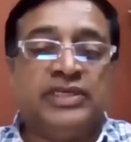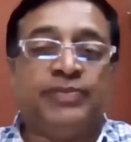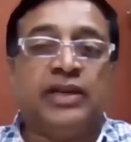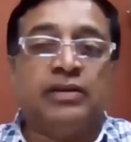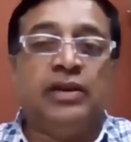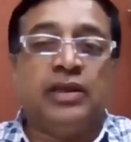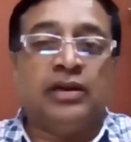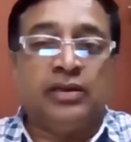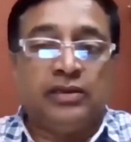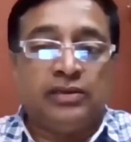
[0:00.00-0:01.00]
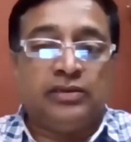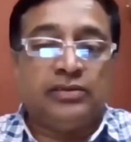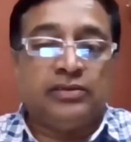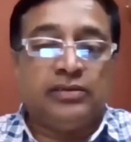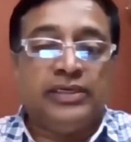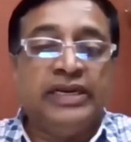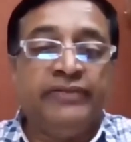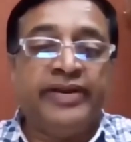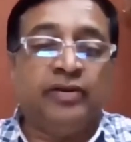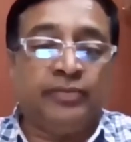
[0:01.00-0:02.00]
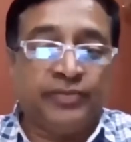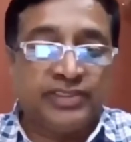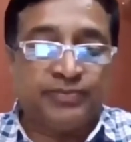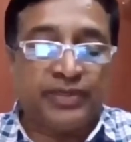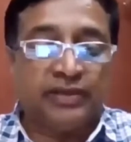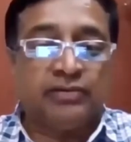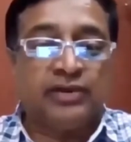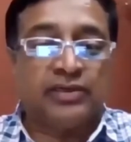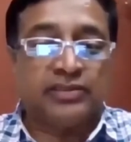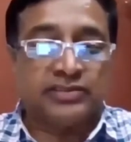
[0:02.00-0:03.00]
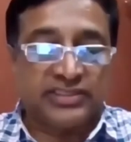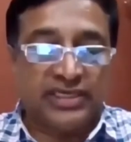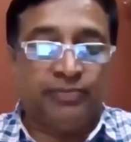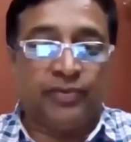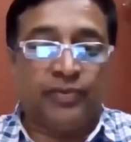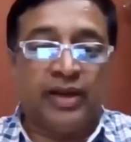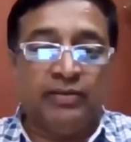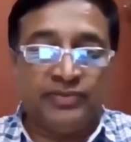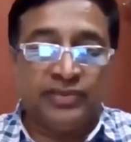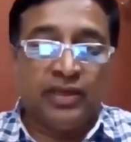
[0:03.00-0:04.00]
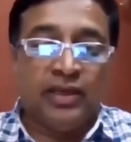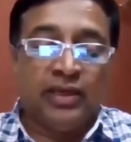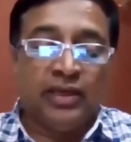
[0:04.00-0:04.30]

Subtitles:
this particular delivery of this particular skill programs,